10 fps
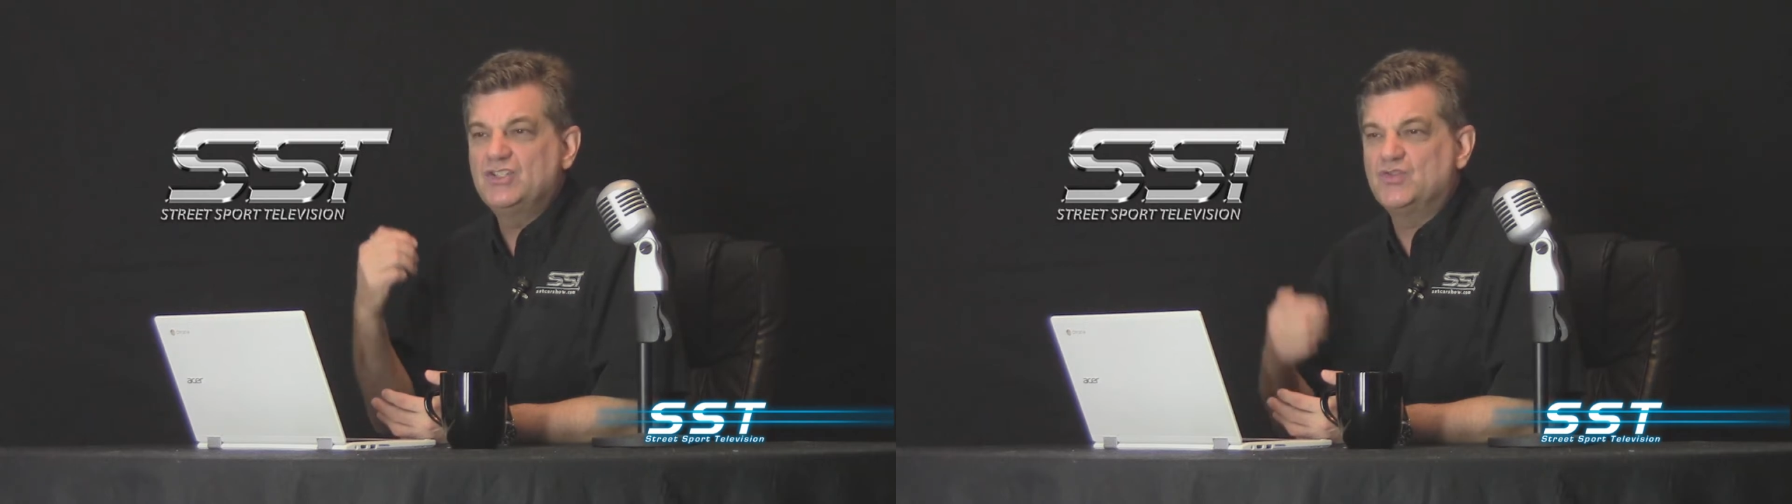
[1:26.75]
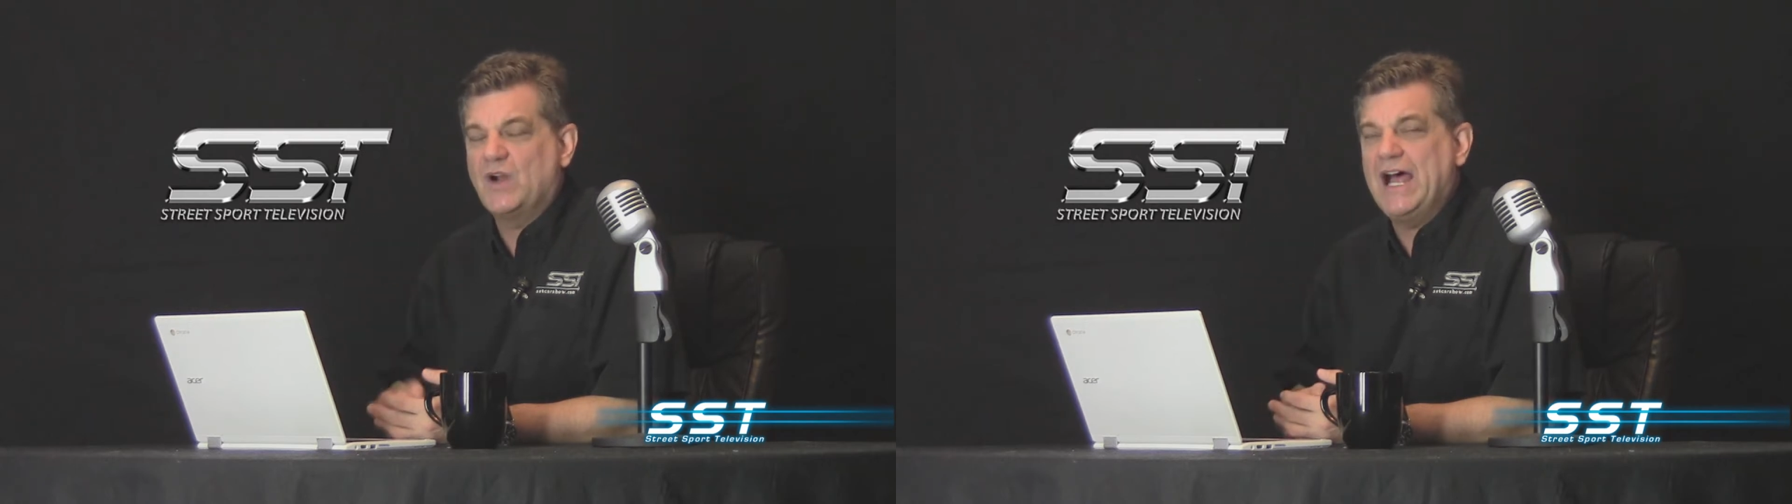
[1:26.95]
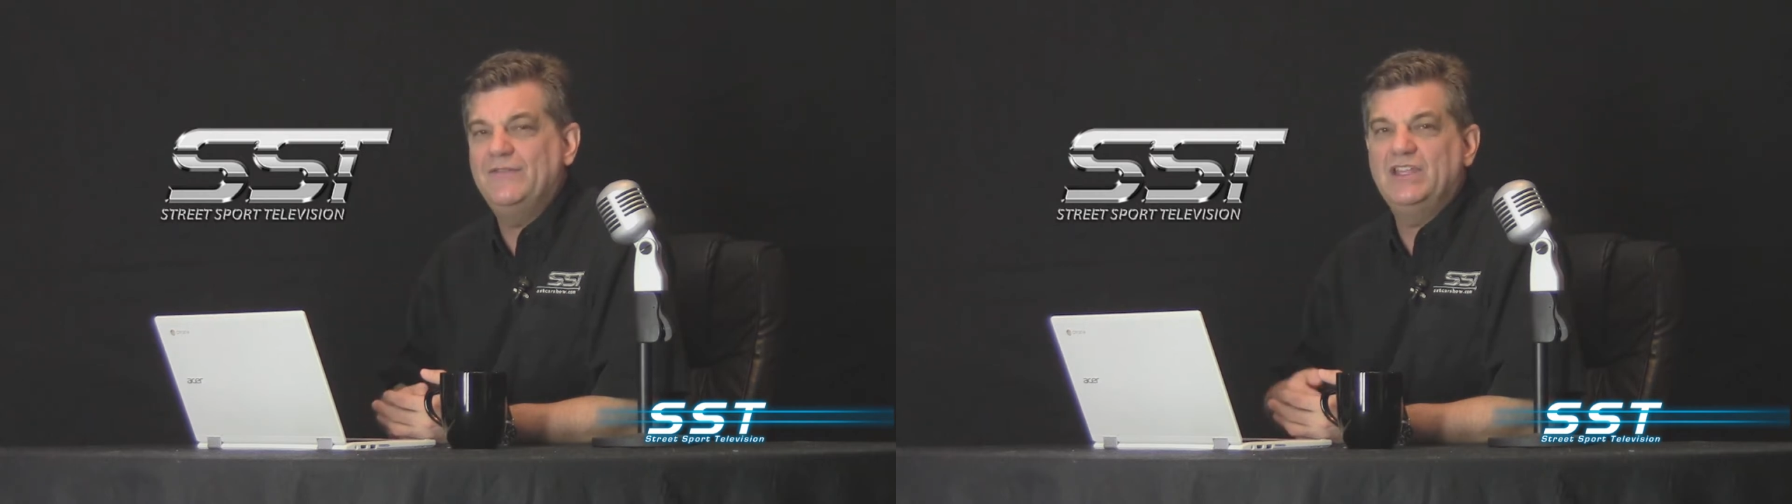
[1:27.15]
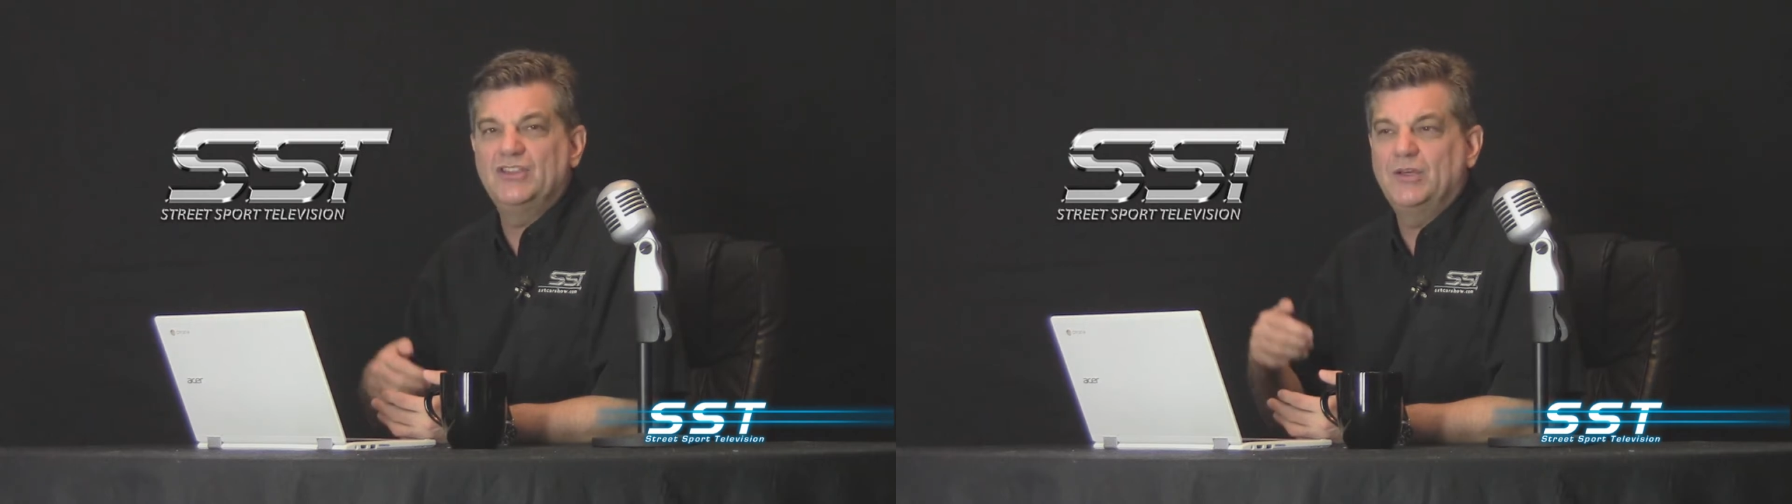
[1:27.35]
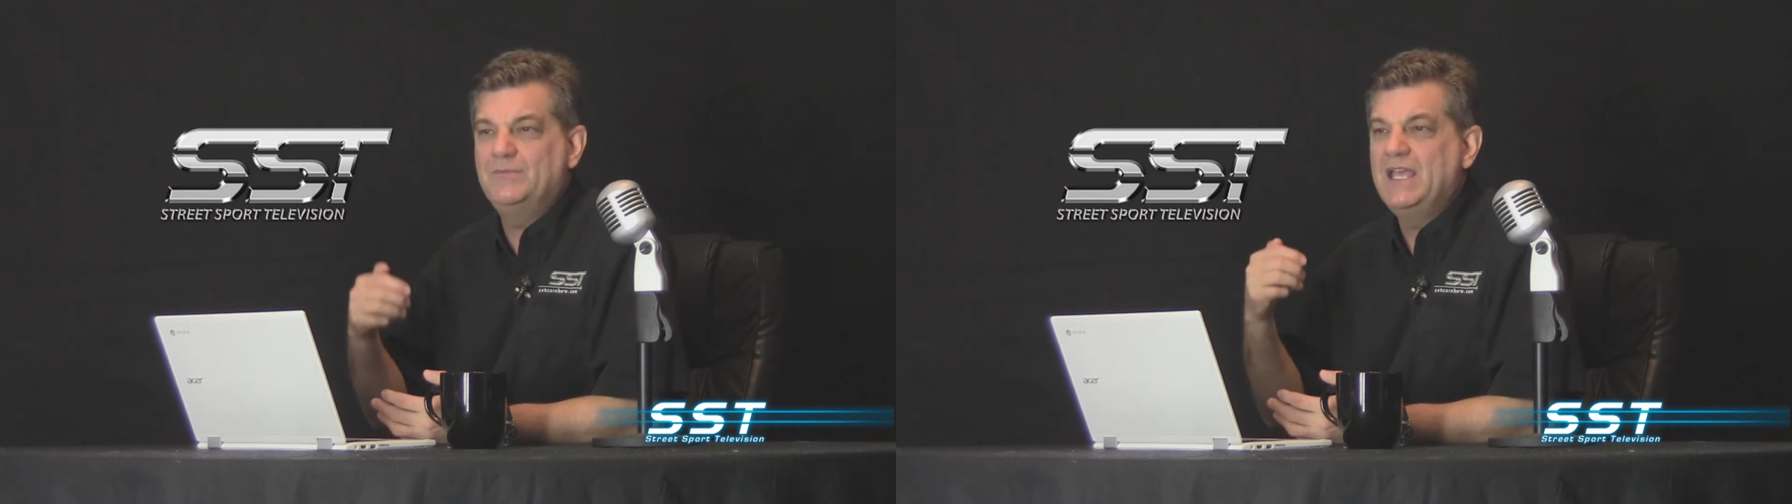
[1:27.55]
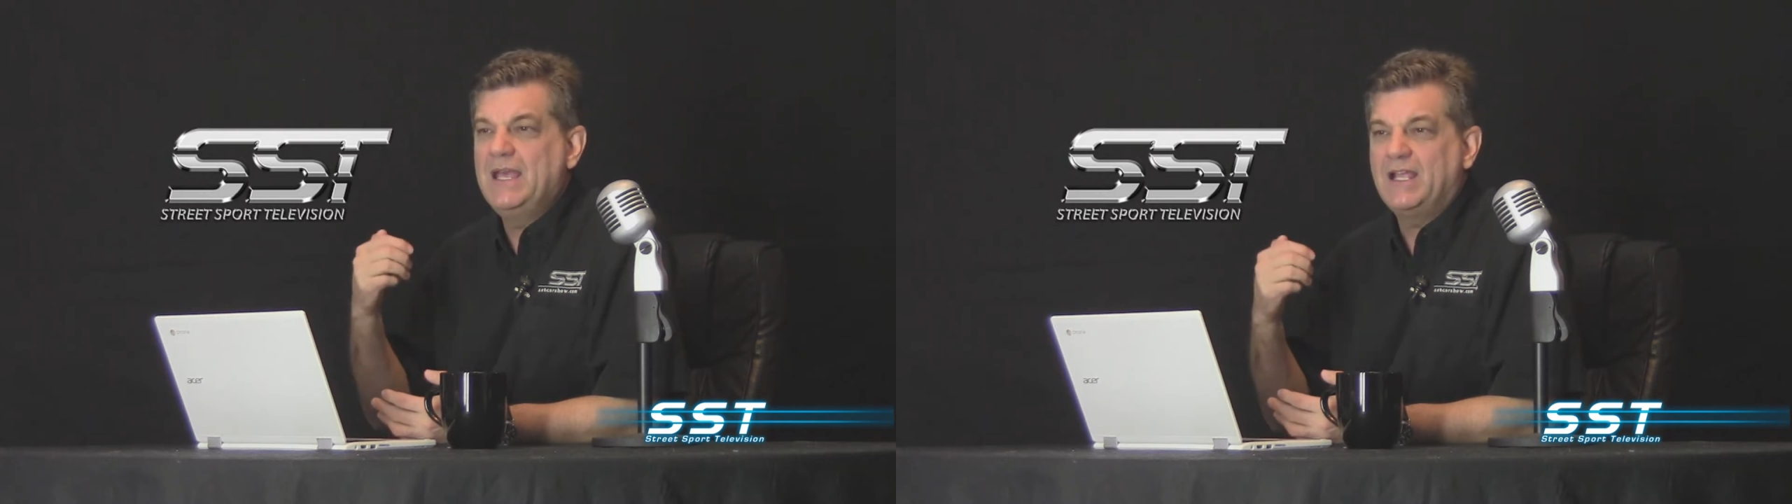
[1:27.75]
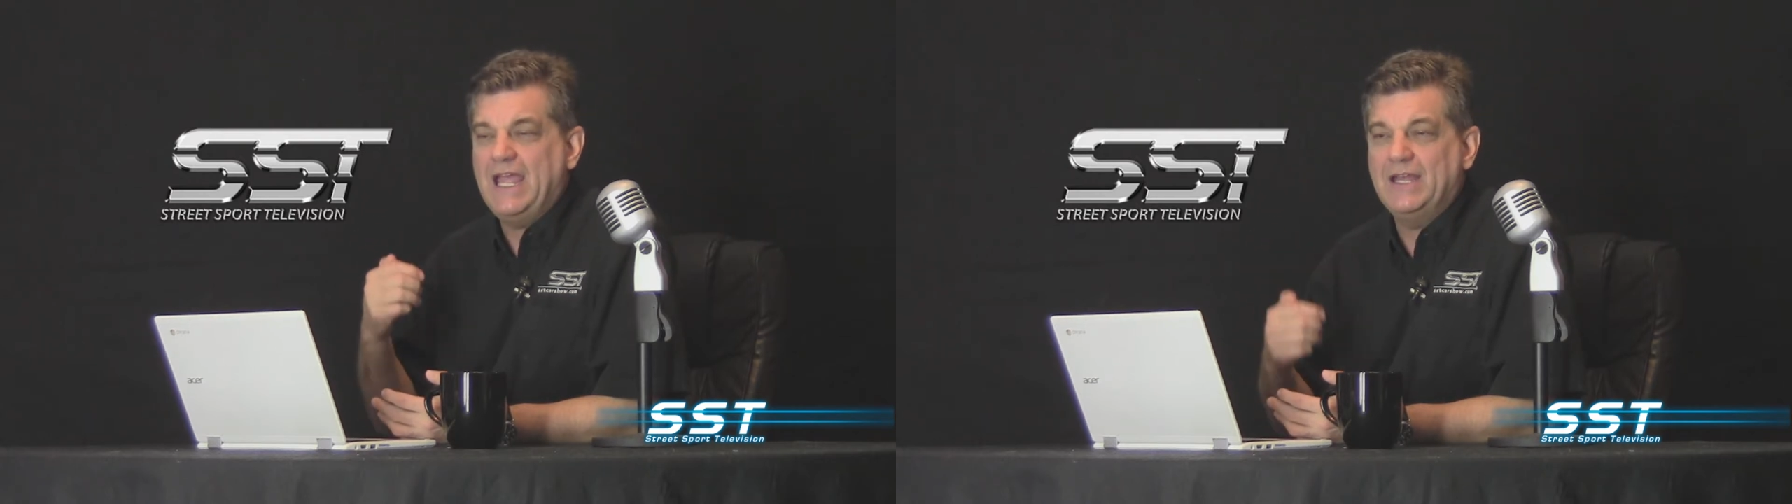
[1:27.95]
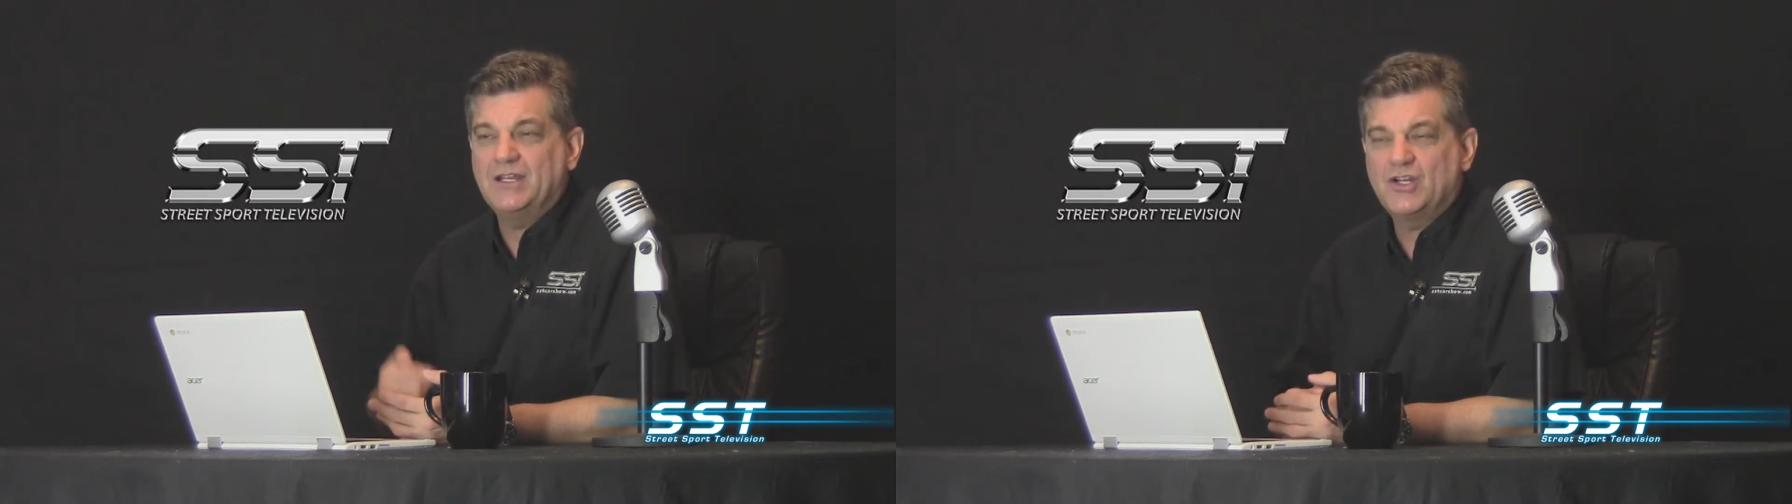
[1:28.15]
driving them,
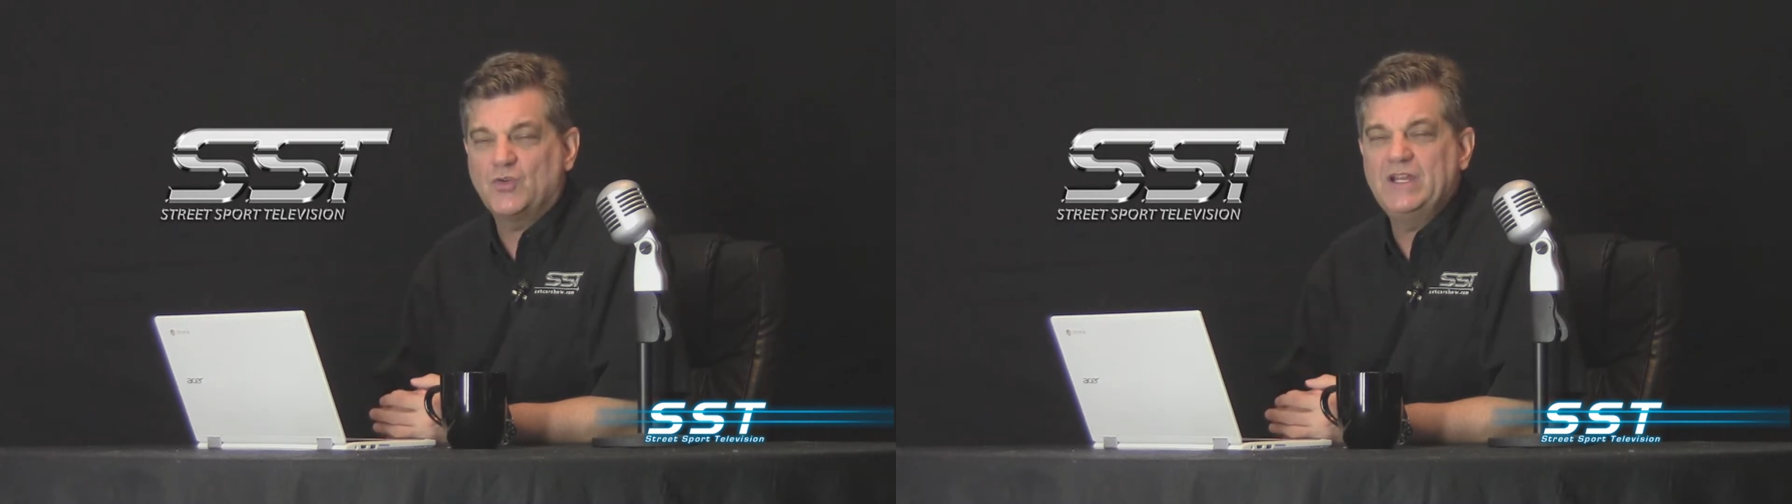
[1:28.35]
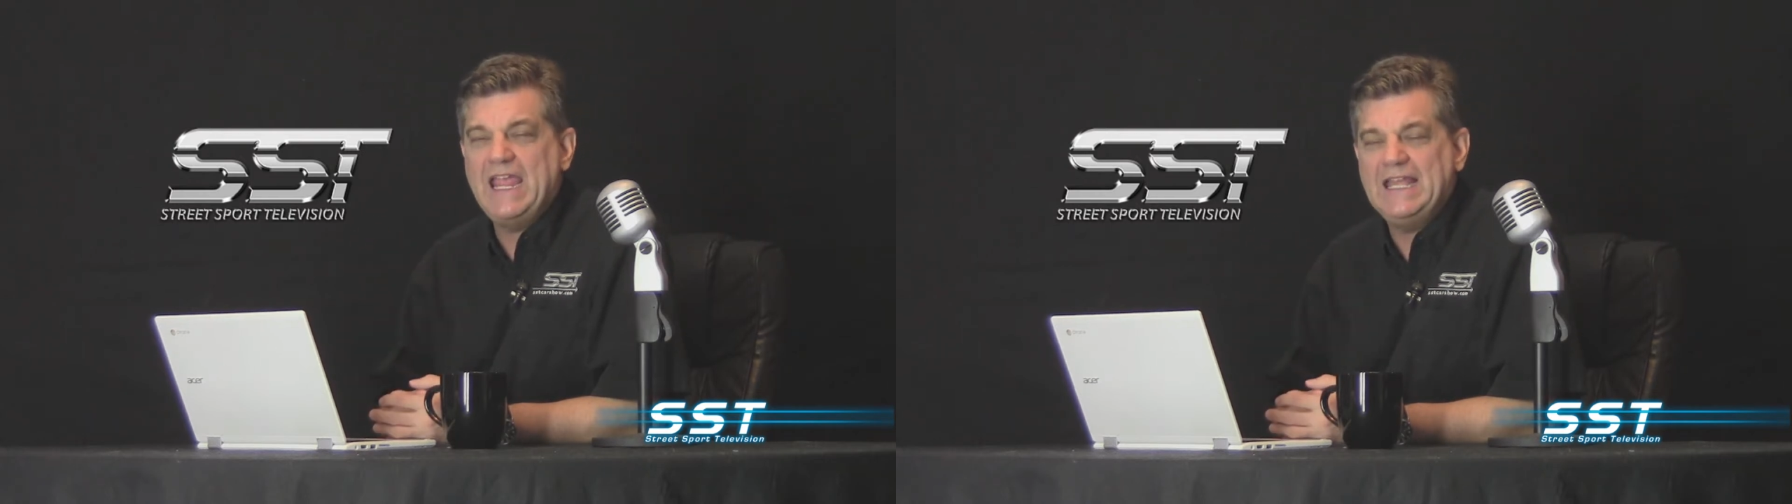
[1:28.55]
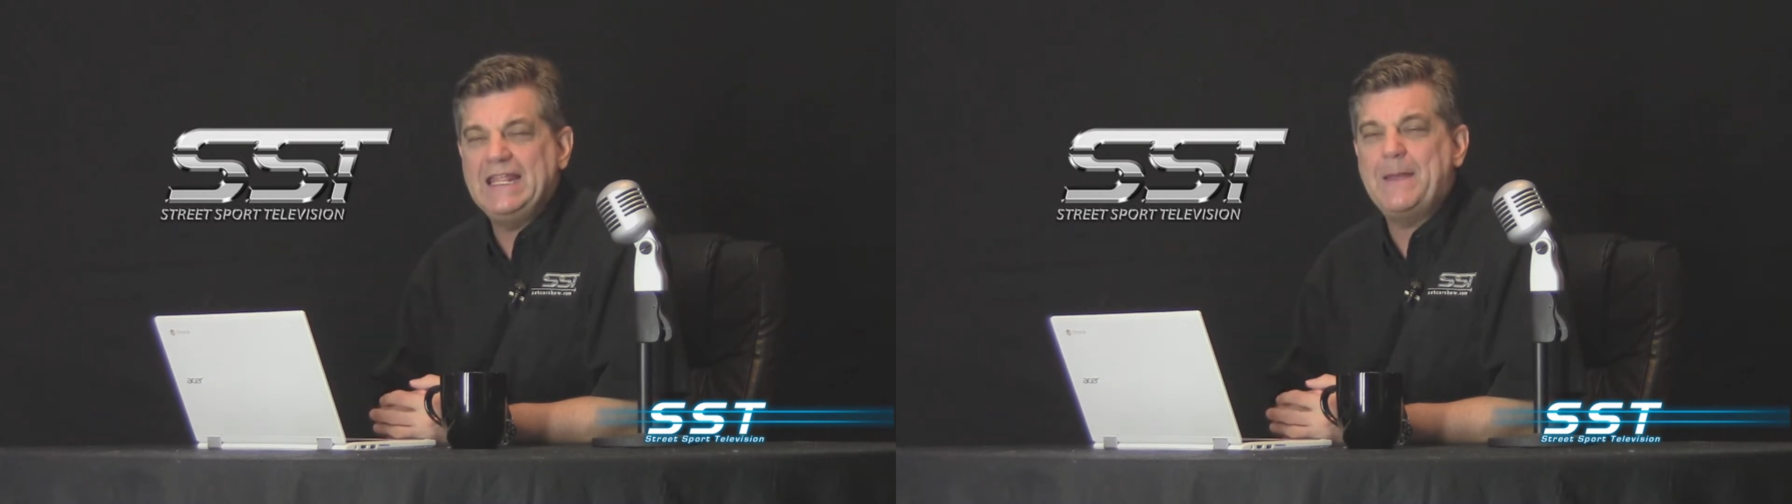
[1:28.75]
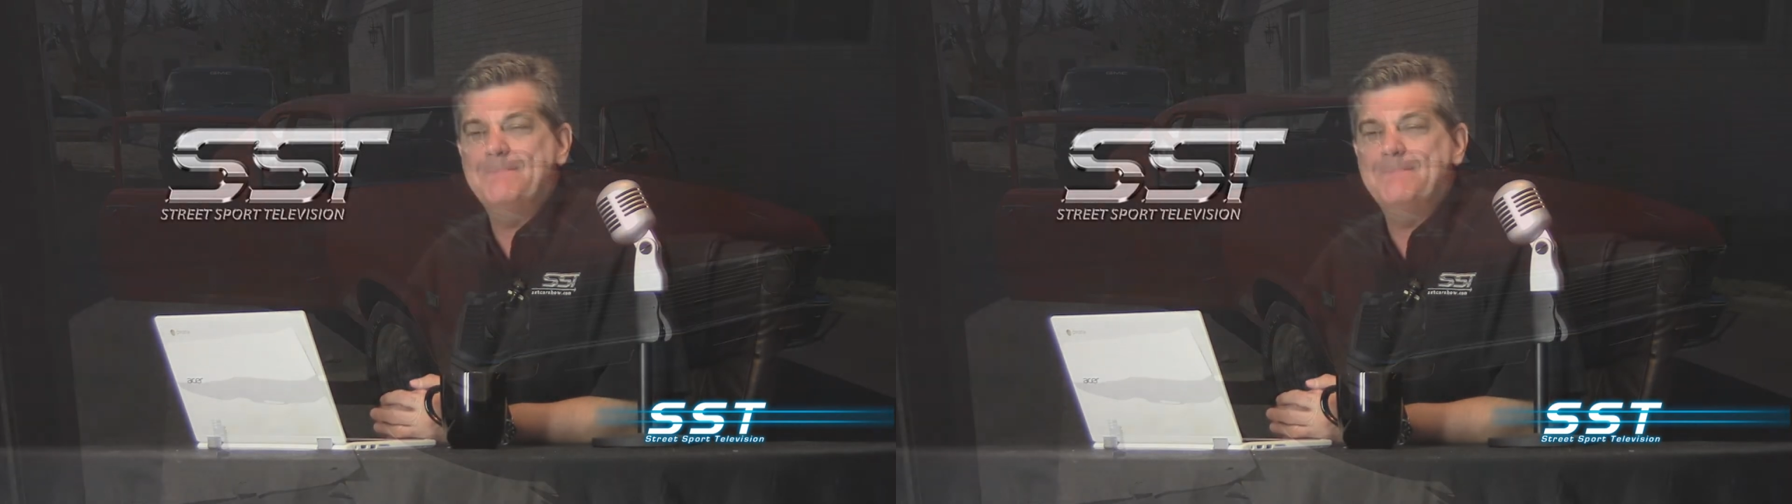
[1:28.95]
and creating